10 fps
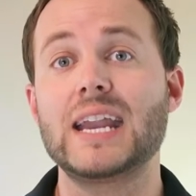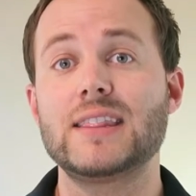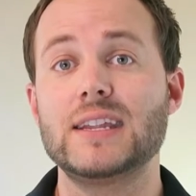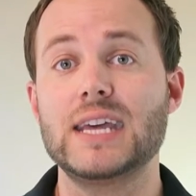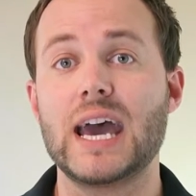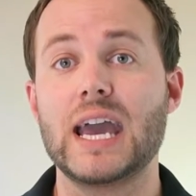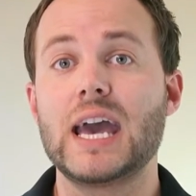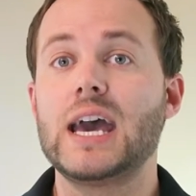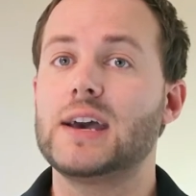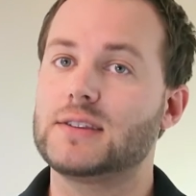end of the day
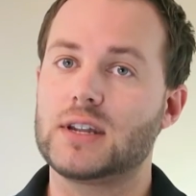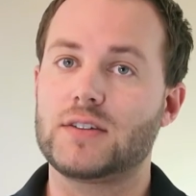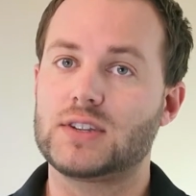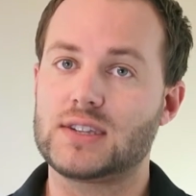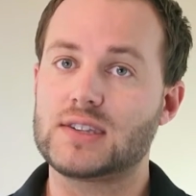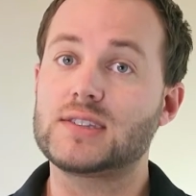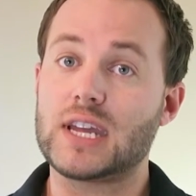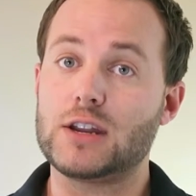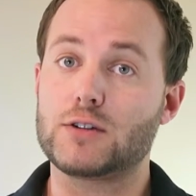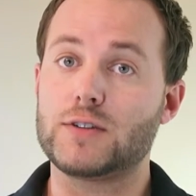is enough to
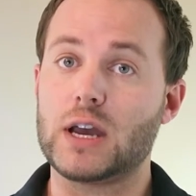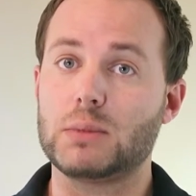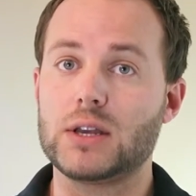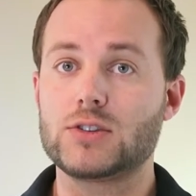sustain your family.